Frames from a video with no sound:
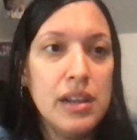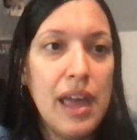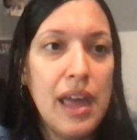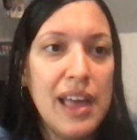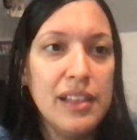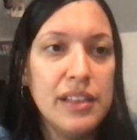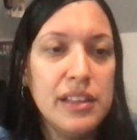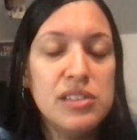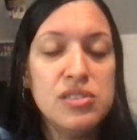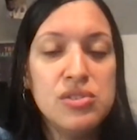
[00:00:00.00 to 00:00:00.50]

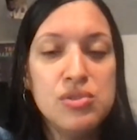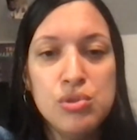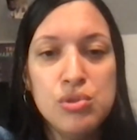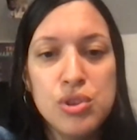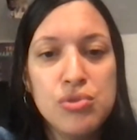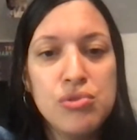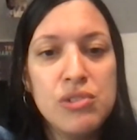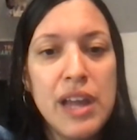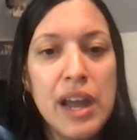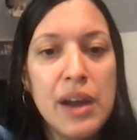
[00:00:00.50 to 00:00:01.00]
at least 2 to
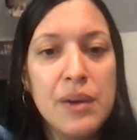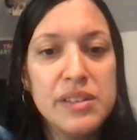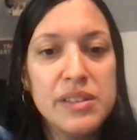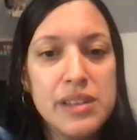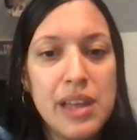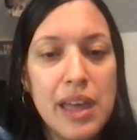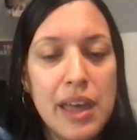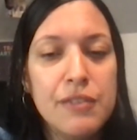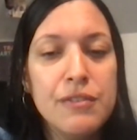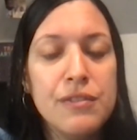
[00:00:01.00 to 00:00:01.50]
3 hours
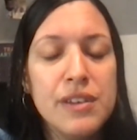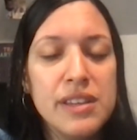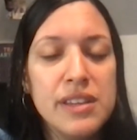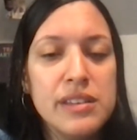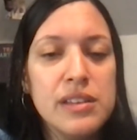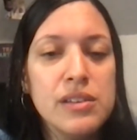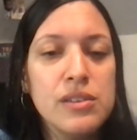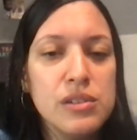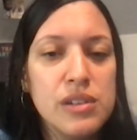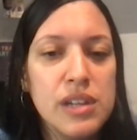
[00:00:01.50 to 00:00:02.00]
every
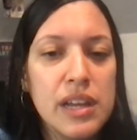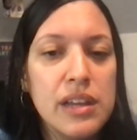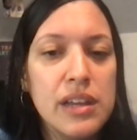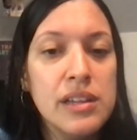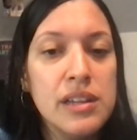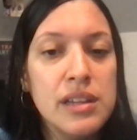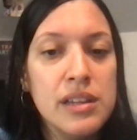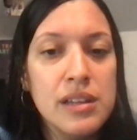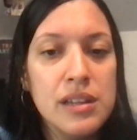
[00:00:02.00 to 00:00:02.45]
single day.